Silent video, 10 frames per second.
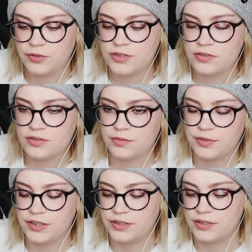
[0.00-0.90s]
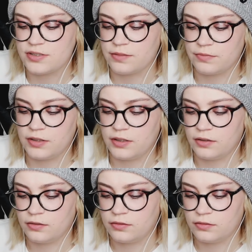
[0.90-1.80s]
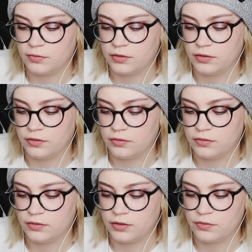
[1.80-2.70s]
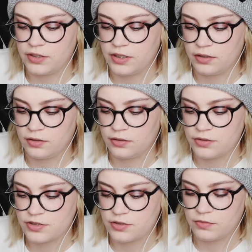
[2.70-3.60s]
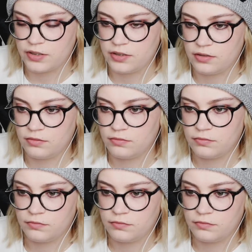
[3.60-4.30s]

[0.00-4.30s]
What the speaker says: Please don't tell me he did something. Come on. No, he didn't. There's no way he did.